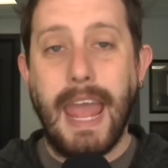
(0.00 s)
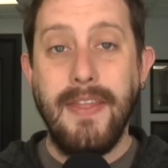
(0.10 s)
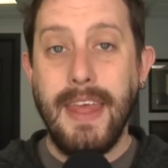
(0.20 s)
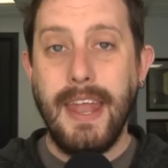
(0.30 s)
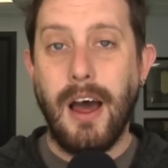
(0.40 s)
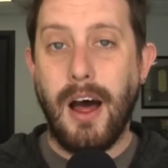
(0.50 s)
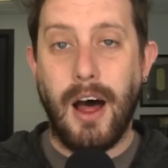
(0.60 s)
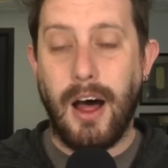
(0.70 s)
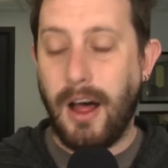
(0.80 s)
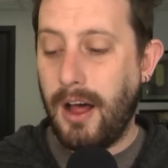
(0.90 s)
And then
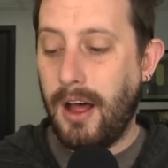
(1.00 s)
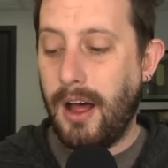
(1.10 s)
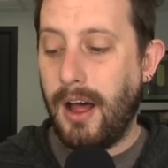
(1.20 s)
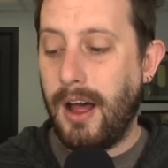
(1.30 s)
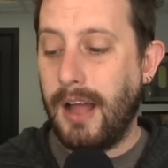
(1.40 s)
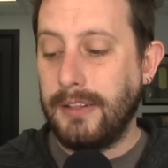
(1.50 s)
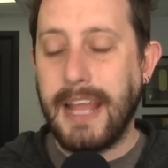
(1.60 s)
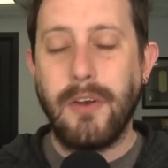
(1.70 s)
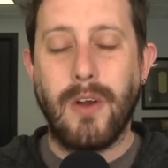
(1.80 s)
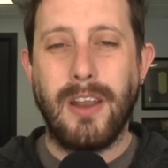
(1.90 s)
uh, uh,
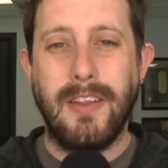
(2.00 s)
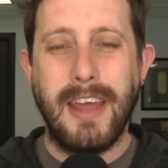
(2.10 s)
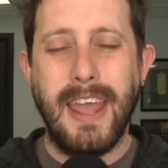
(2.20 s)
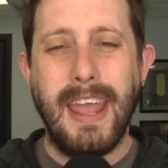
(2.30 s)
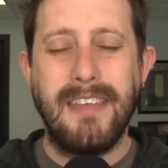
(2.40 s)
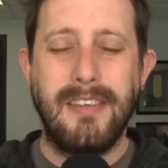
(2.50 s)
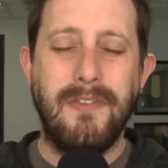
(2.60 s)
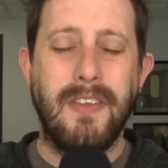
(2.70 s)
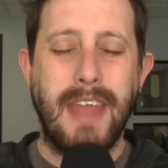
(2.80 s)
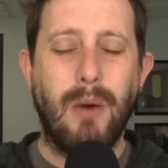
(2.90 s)
later on in the day, as
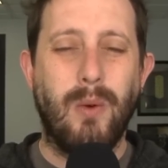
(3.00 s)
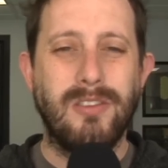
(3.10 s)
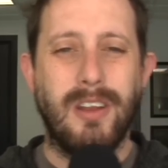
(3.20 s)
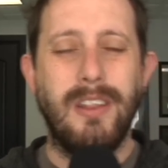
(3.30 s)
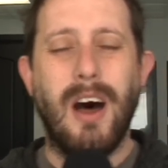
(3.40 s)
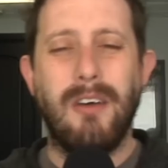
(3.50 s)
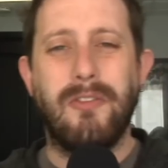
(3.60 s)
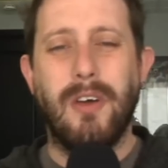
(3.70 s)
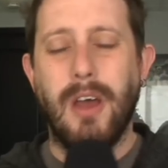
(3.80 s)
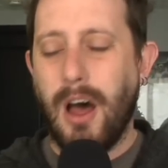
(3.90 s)
if that wasn't
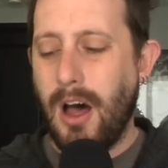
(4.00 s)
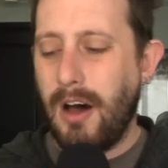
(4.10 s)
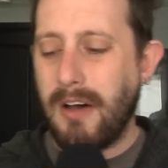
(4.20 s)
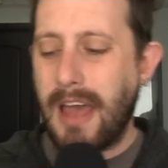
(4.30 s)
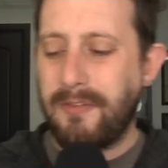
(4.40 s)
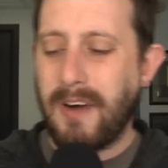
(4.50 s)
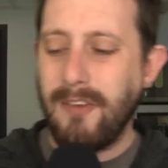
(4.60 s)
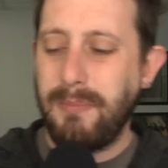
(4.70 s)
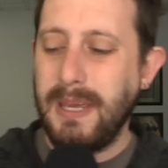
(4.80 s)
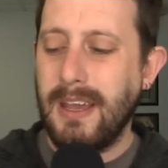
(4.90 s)
enough, at
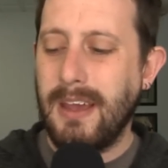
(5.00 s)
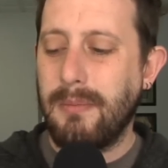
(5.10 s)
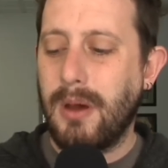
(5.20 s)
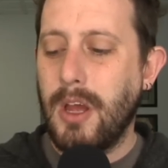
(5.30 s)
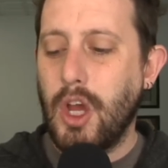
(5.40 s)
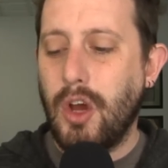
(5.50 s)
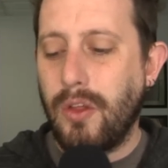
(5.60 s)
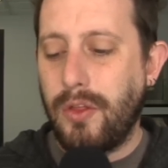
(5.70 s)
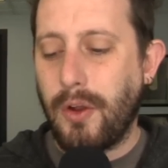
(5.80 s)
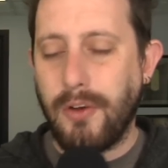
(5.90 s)
5 p.m.
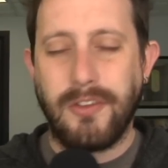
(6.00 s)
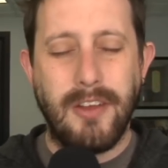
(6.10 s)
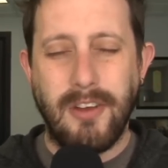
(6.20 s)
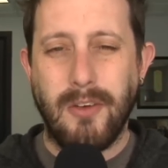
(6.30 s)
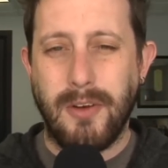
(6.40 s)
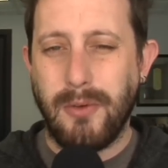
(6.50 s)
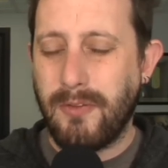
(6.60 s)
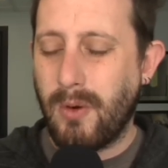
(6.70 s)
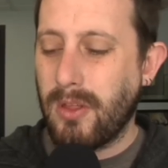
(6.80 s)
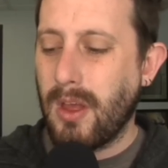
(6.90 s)
Thursday, January
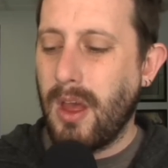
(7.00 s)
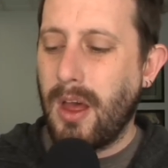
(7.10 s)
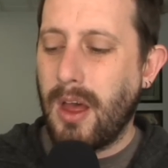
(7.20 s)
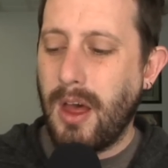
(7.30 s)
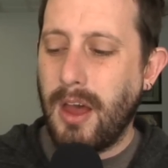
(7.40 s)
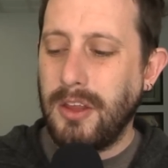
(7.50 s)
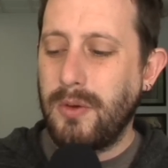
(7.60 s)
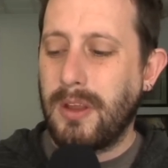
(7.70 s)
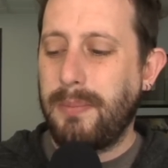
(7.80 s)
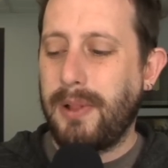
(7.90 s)
24th, uh, you
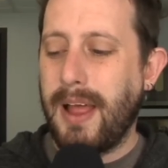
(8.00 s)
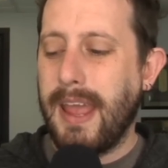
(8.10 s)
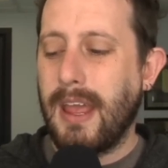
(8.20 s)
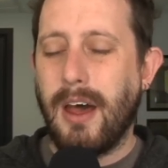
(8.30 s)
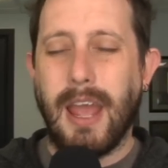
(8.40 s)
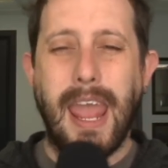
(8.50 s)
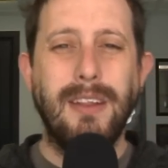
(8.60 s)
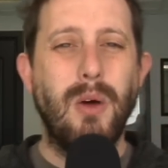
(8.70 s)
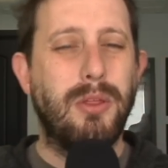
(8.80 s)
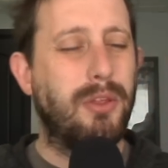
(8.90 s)
can play uh,
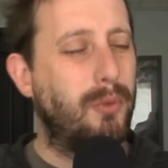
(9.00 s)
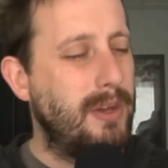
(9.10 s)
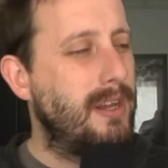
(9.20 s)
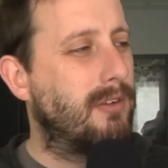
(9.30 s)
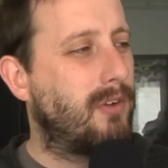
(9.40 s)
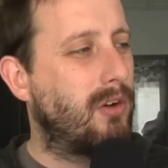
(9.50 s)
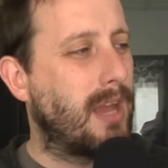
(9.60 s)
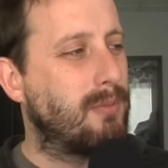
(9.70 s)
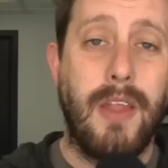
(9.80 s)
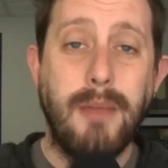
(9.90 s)
Halo 3 of all
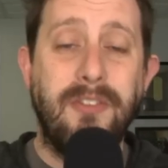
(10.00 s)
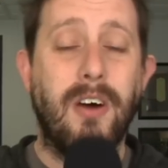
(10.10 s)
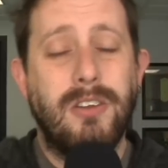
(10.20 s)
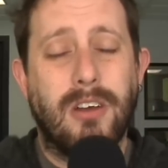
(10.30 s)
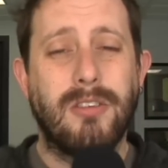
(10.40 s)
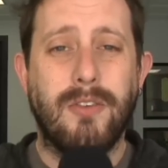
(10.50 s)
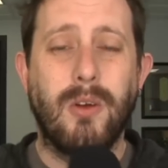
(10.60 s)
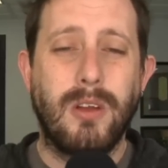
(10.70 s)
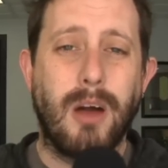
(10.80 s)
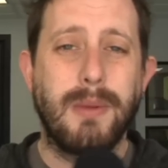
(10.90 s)
games. That'd be fun. Dust off your
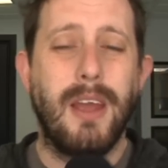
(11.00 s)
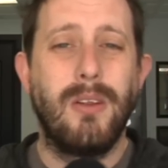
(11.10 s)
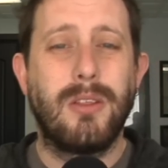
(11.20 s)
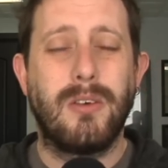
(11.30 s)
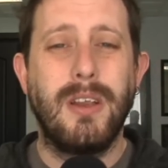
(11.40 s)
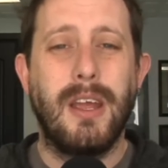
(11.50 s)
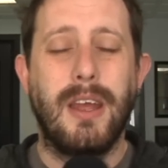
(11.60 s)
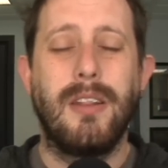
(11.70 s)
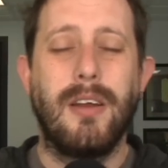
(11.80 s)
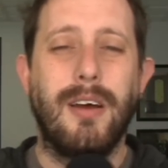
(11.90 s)
old copy of Halo 3
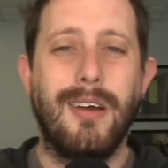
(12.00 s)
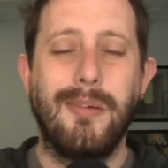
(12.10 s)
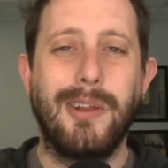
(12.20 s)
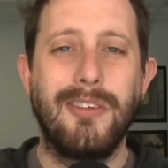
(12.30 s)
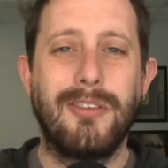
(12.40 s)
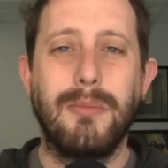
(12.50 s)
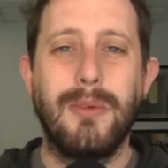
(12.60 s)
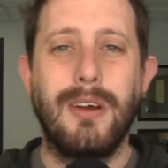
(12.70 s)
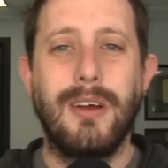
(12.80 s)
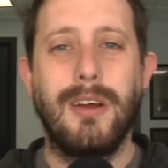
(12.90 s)
and uh, and play some.
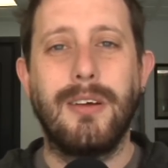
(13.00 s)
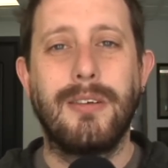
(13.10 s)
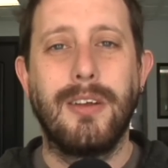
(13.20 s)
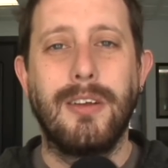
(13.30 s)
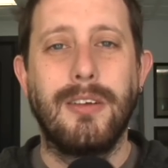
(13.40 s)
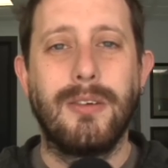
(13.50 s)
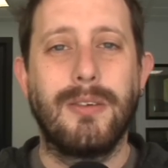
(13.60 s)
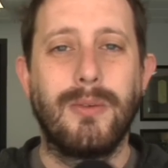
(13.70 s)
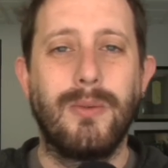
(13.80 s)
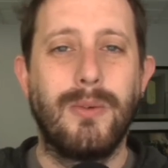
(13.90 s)
Uh,
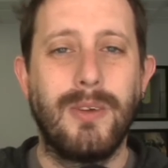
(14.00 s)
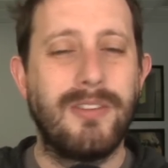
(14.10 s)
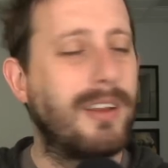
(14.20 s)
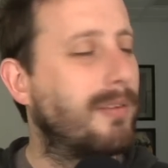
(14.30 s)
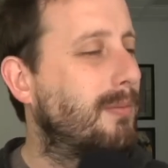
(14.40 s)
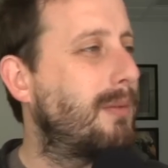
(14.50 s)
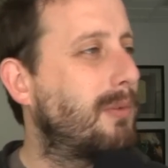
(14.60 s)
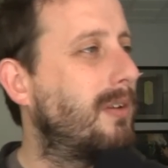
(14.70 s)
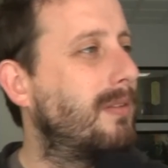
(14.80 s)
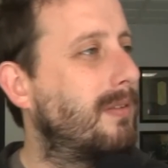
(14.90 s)
what's that map called?